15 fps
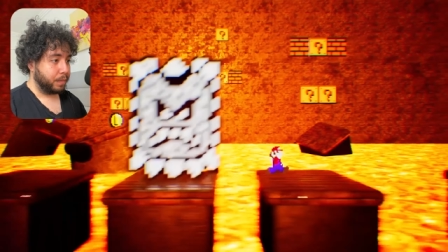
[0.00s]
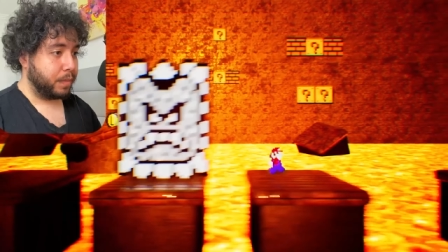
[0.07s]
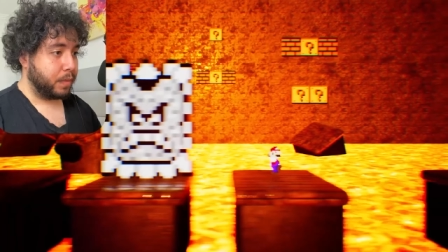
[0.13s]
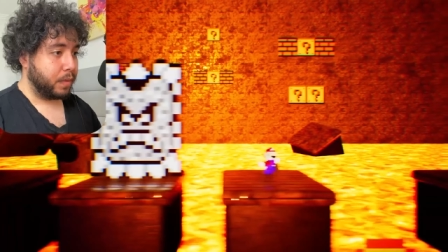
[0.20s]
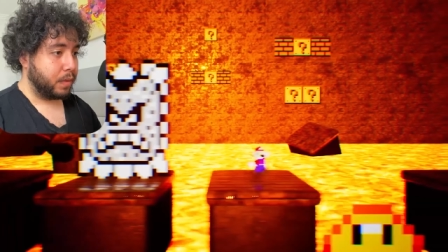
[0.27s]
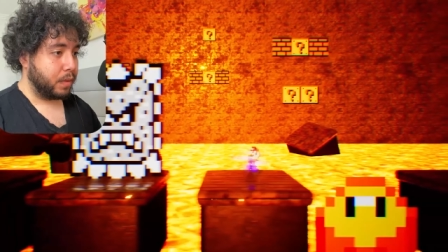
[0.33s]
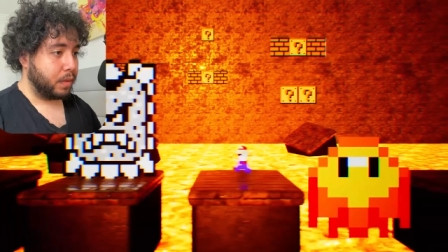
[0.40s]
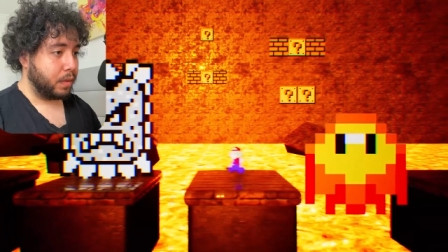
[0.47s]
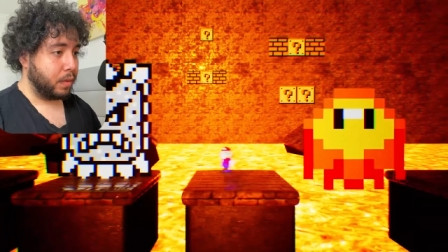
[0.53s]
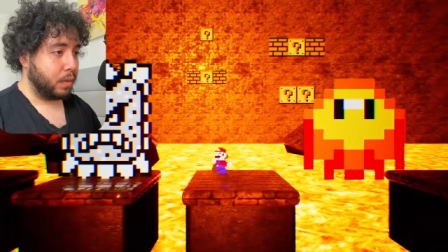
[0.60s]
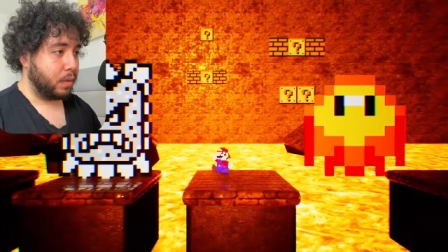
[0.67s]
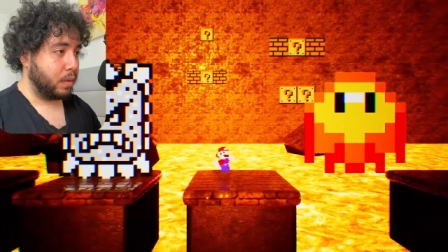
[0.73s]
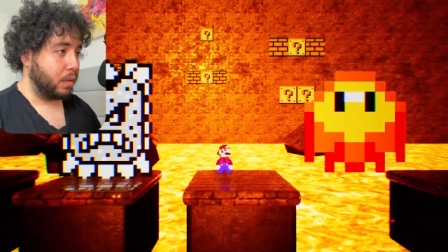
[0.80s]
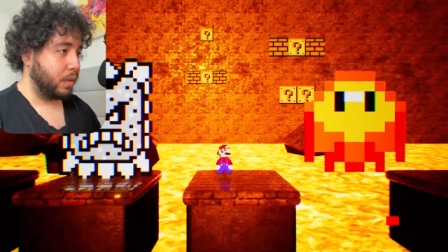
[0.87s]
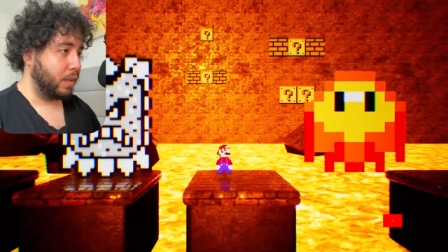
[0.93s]

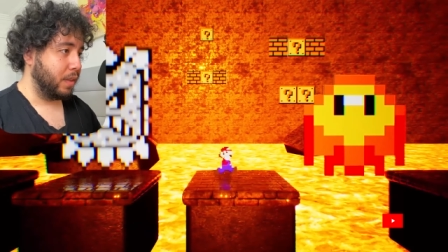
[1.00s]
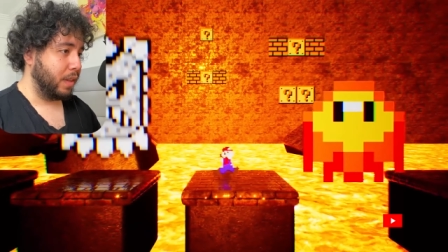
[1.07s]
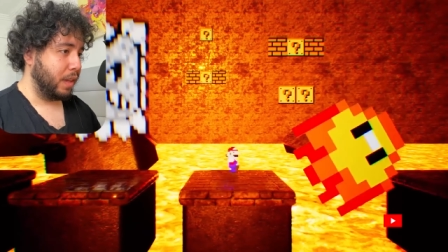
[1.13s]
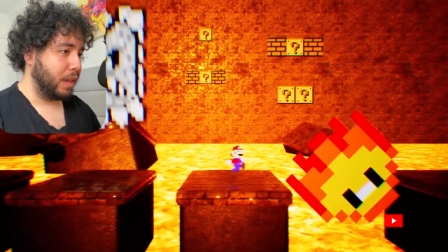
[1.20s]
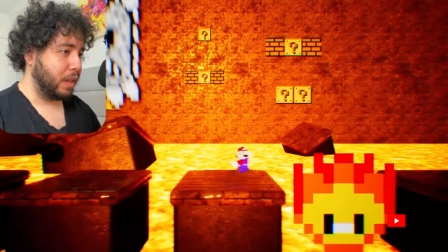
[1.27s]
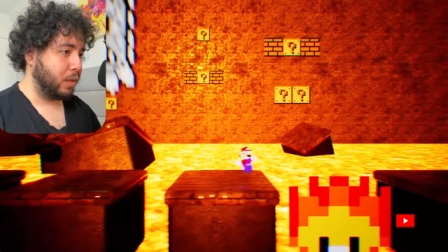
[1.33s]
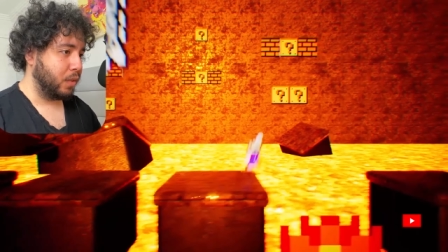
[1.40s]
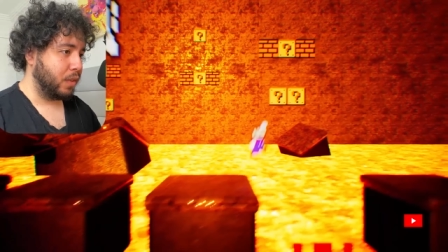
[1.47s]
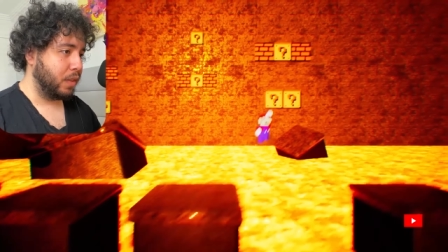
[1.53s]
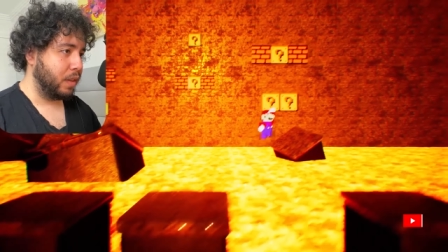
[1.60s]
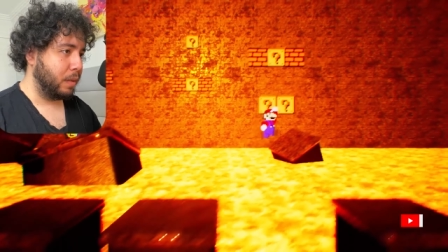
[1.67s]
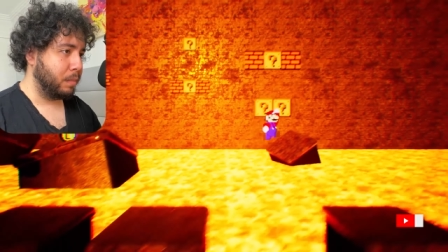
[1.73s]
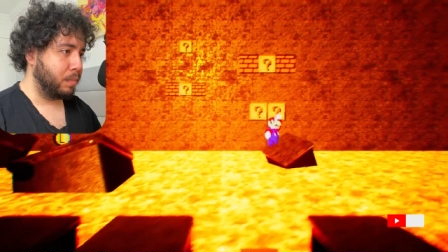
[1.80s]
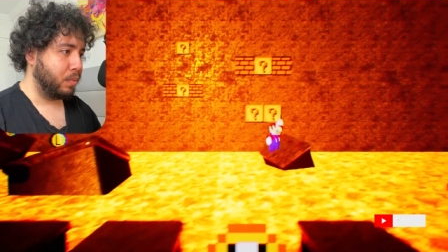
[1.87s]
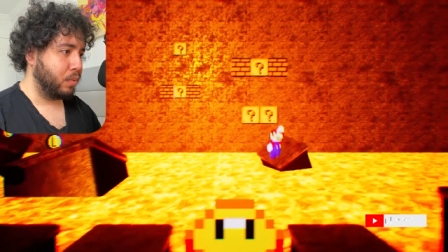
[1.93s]
Oh, see how
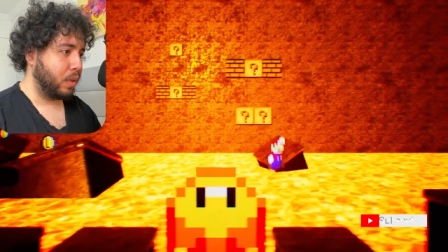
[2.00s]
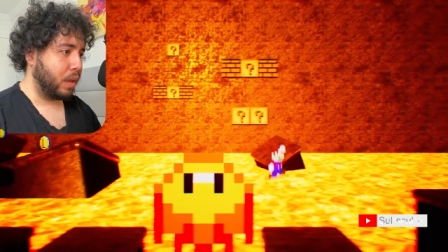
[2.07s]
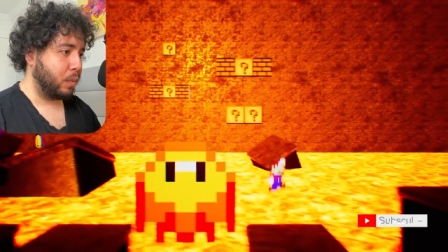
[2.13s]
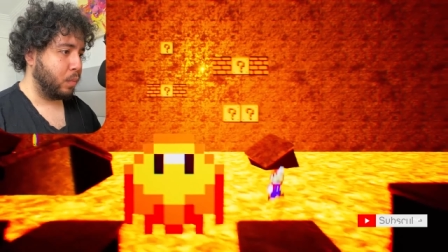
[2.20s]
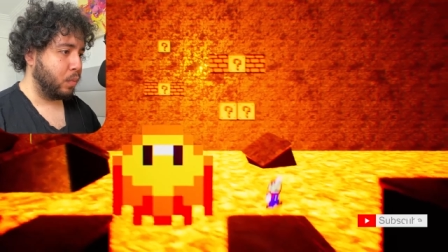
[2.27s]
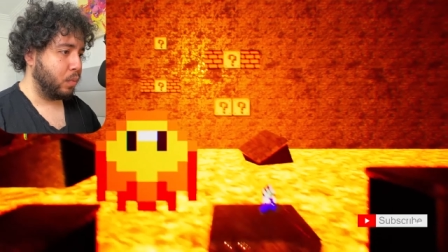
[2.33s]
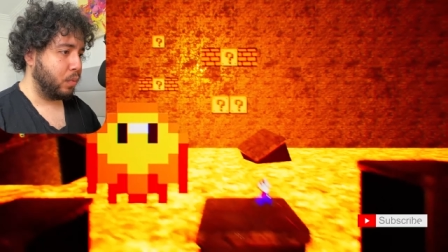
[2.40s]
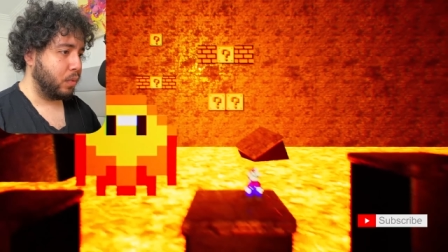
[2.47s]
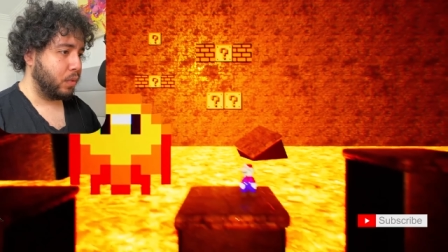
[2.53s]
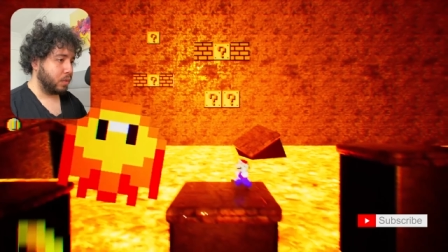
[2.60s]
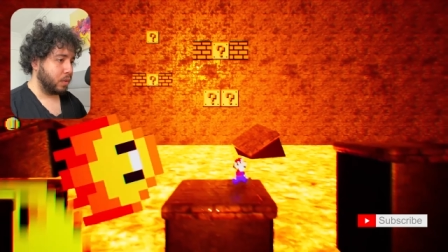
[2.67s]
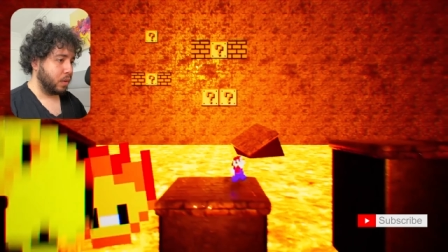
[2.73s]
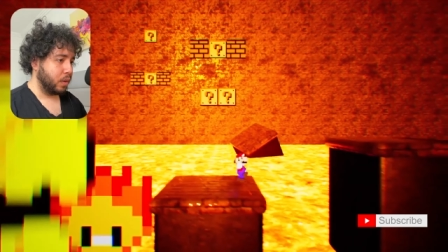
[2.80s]
simple that was.